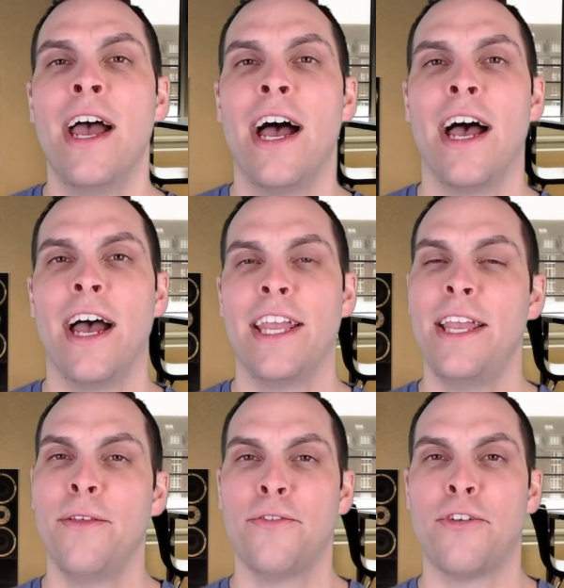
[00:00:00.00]
Uh,
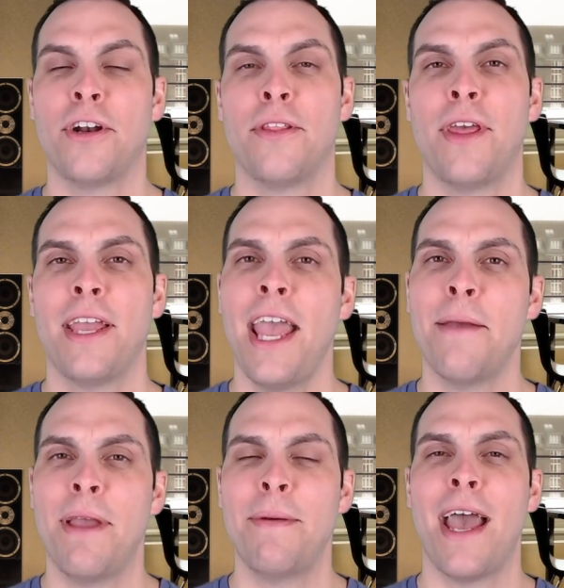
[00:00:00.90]
he started to think, hey,
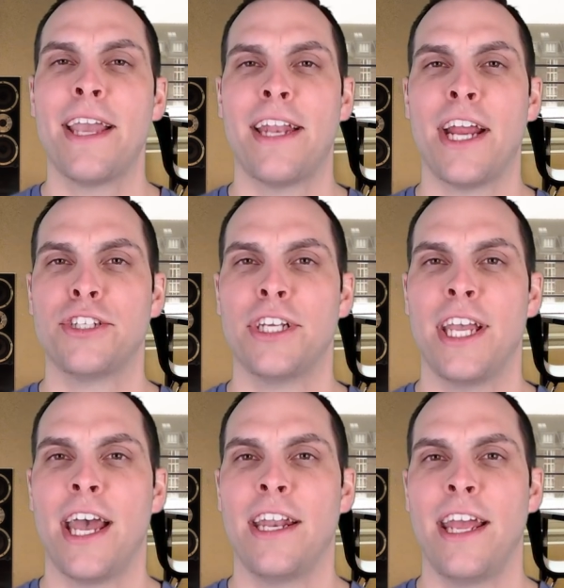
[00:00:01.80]
maybe I could actually
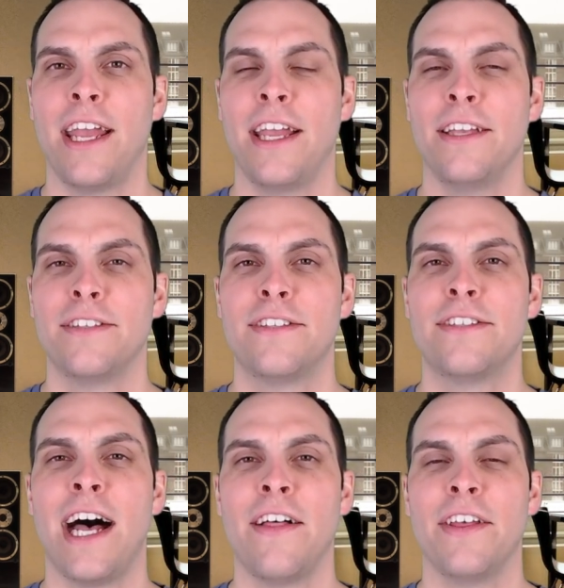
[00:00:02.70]
get a
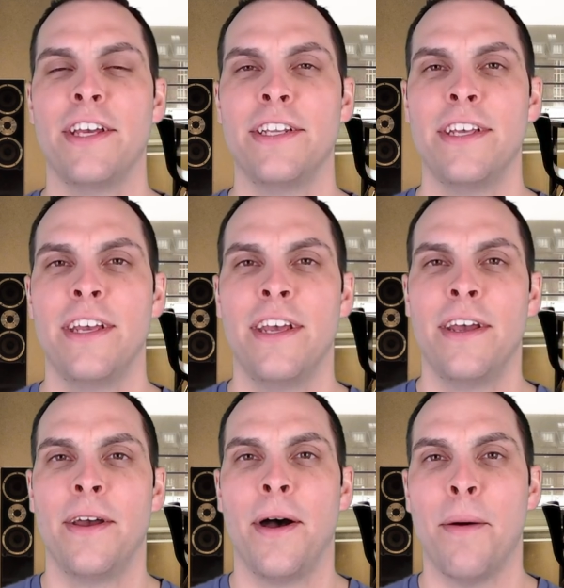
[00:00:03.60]
solid
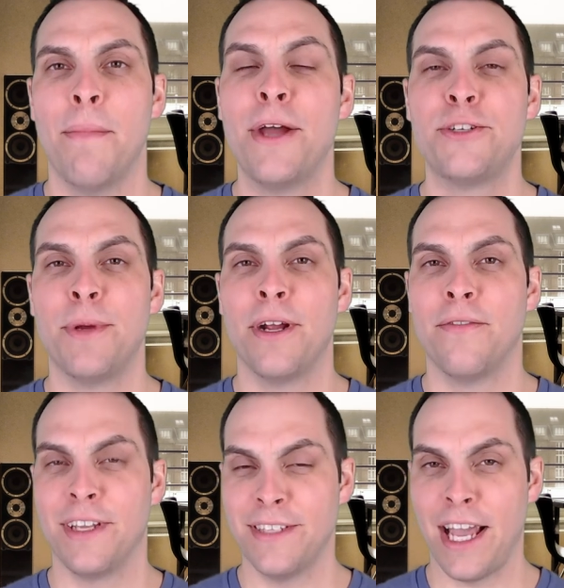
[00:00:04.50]
uh, measurement of
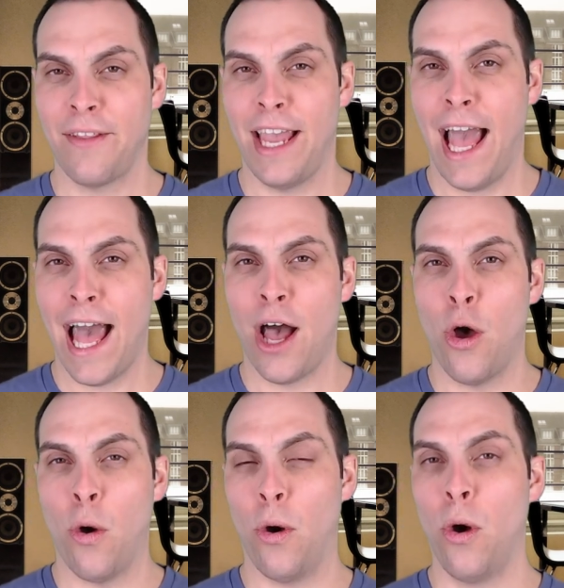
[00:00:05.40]
exactly
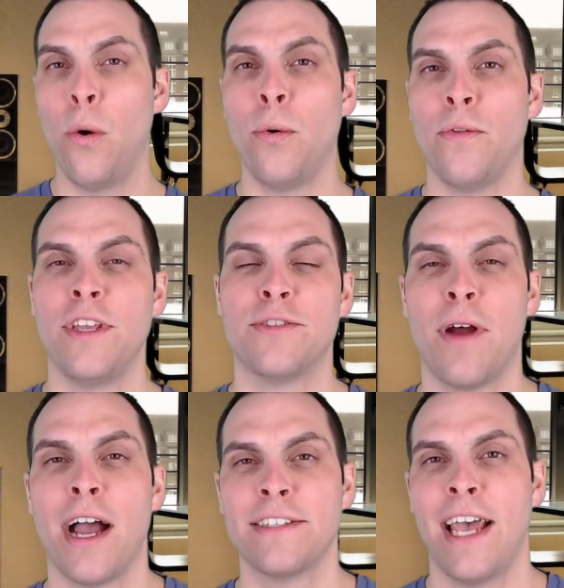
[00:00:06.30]
how old these
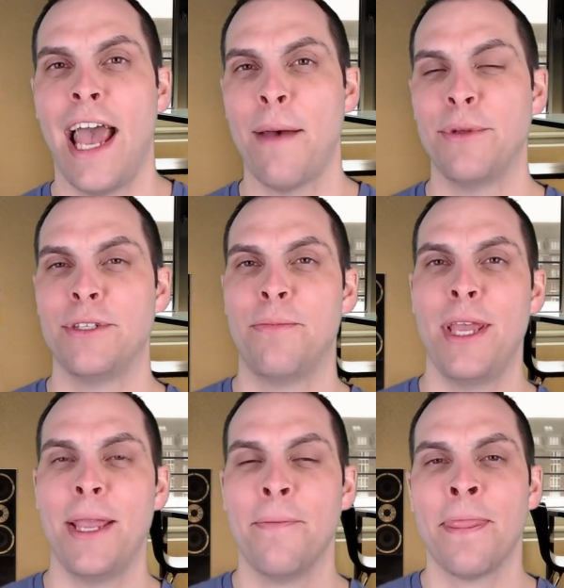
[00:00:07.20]
rocks happen to be.